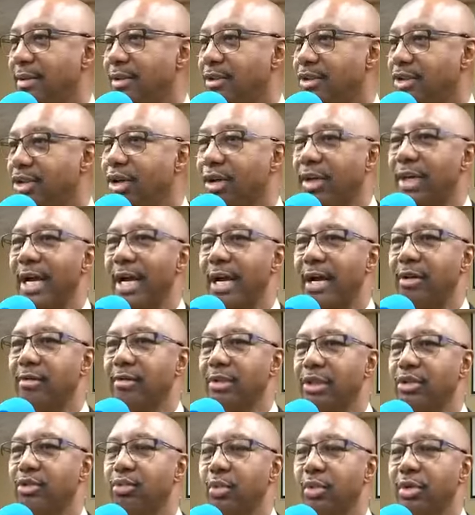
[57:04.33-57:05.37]
Turn
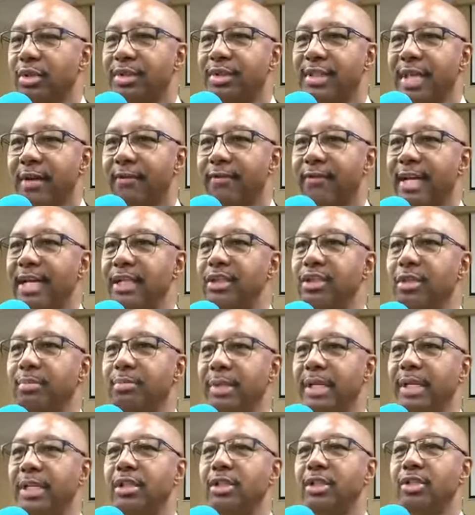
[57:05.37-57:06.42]
out, this word salvation
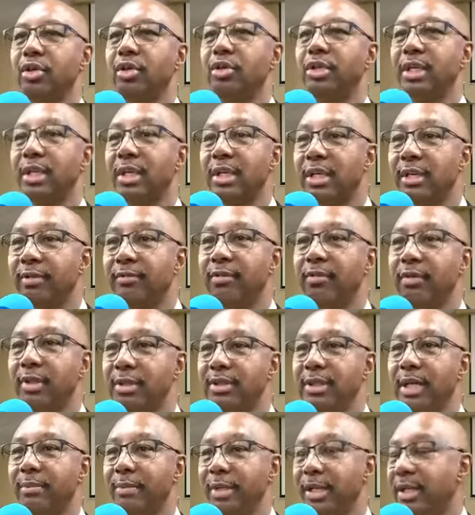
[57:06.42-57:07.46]
means your
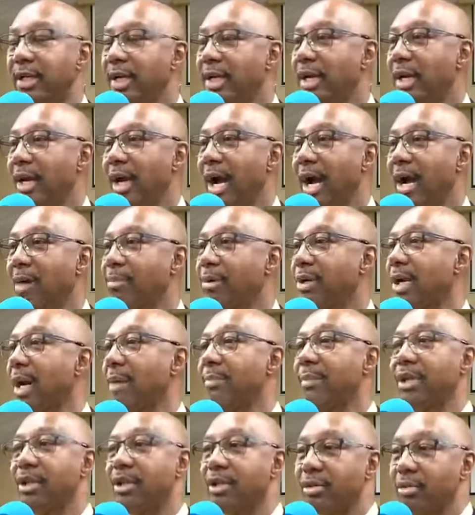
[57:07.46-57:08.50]
deliverance. I mean, I'm
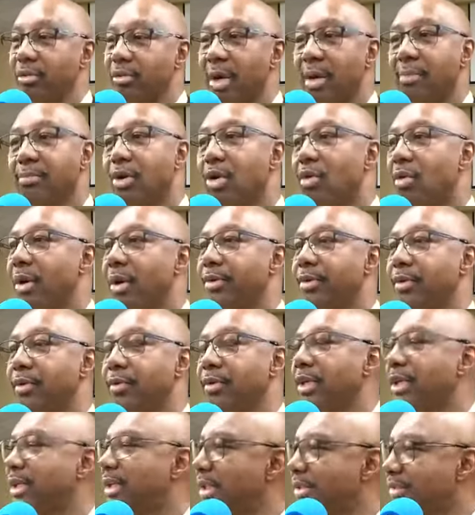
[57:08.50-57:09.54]
coming through, I'm going
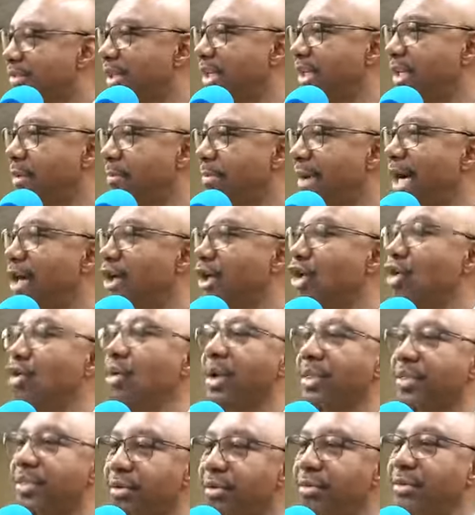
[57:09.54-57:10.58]
through. The good thing about
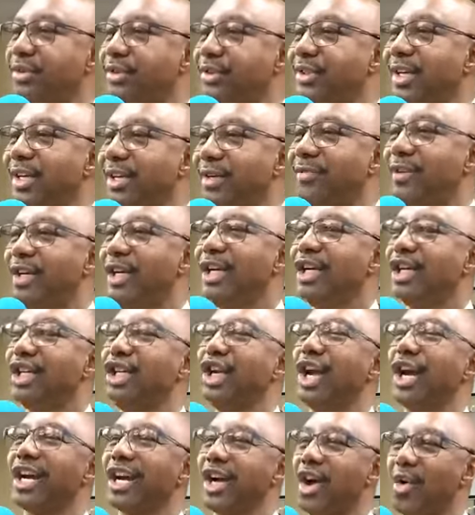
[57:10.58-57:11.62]
going through stuff,
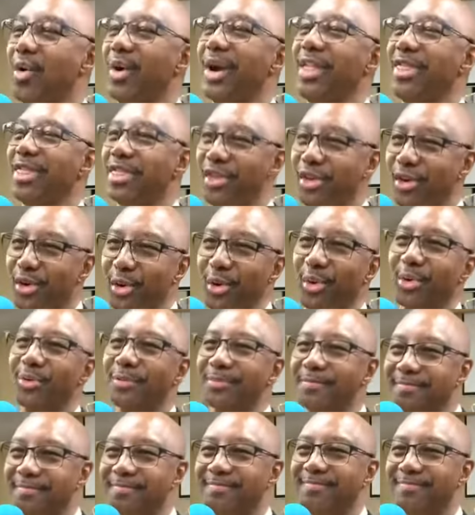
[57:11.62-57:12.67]
you're going
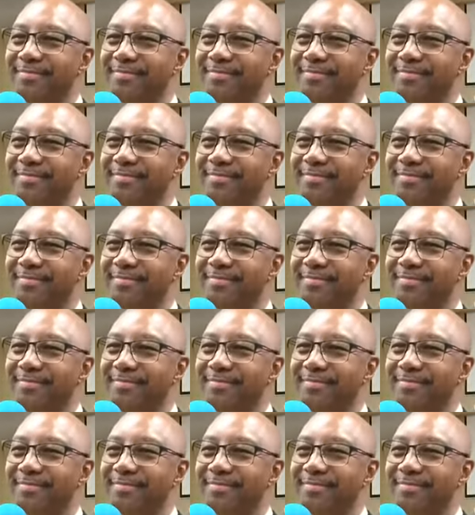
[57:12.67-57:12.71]
through.